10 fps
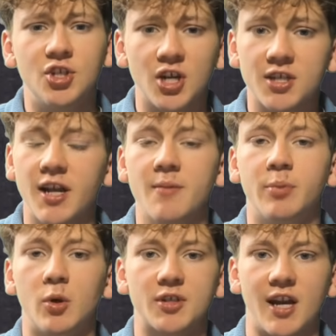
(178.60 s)
just like
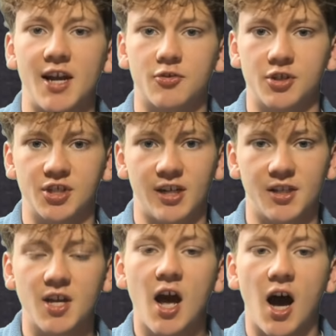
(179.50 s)
Bohr's electron
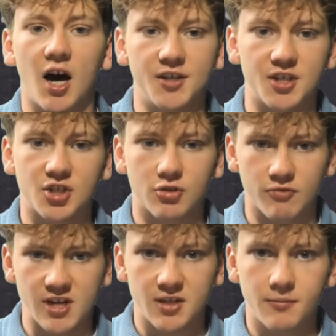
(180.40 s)
shells, are
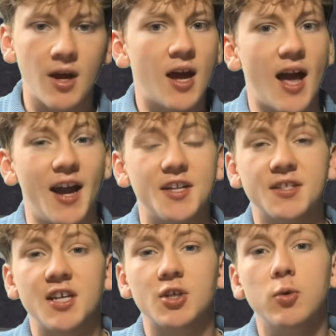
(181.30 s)
discrete, and it's
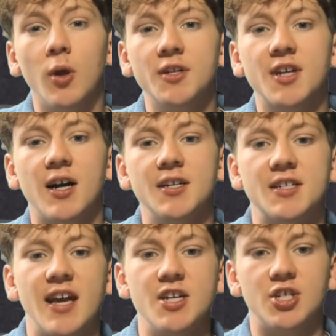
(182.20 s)
this quantized
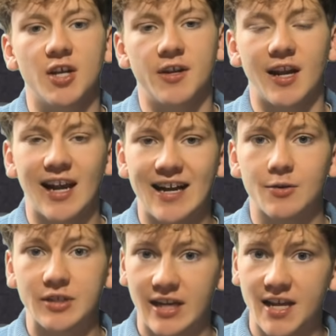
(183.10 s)
nature that
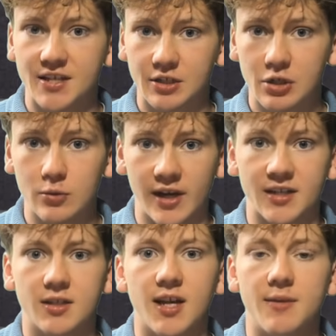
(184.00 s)
allows laser cooling
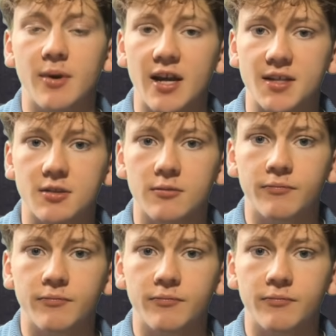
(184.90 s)
to take place.